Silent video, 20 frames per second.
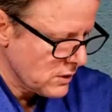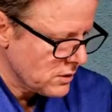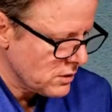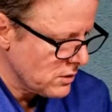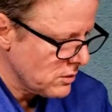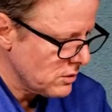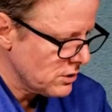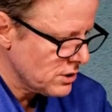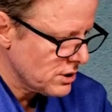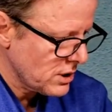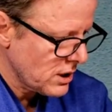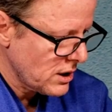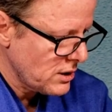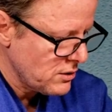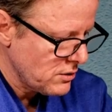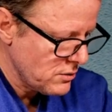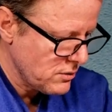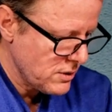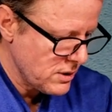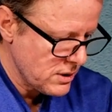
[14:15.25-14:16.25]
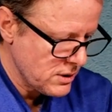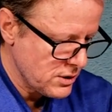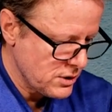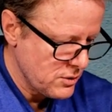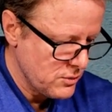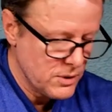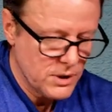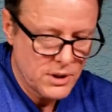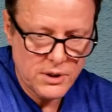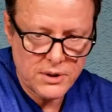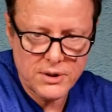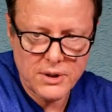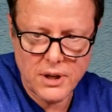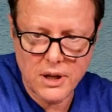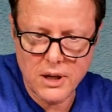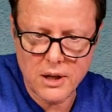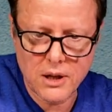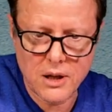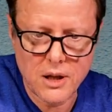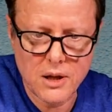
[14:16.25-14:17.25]
So what should I do then? Should we just
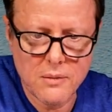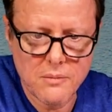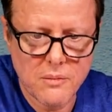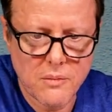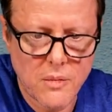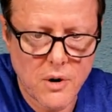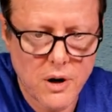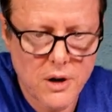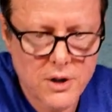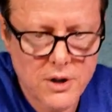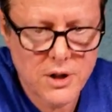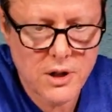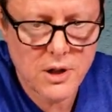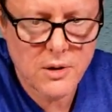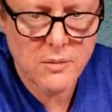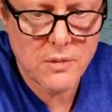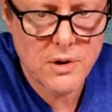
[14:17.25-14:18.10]
like keep marching them